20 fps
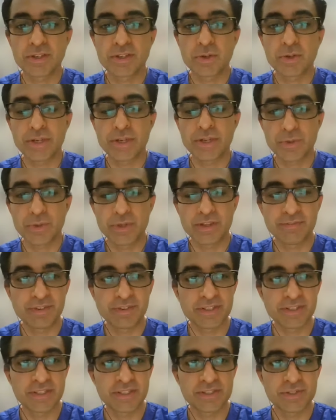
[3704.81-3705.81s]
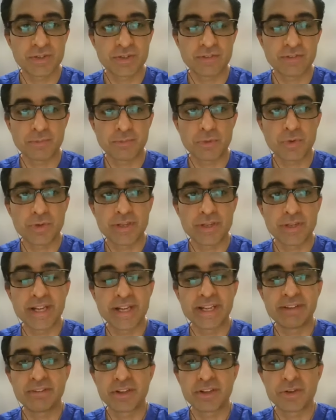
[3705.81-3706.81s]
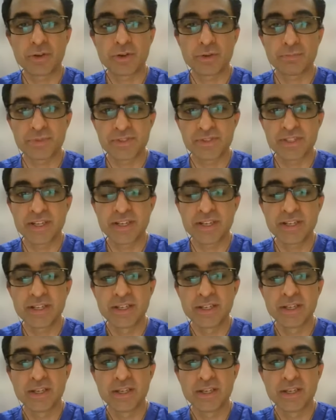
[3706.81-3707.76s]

quite a good efficiency of about 91%.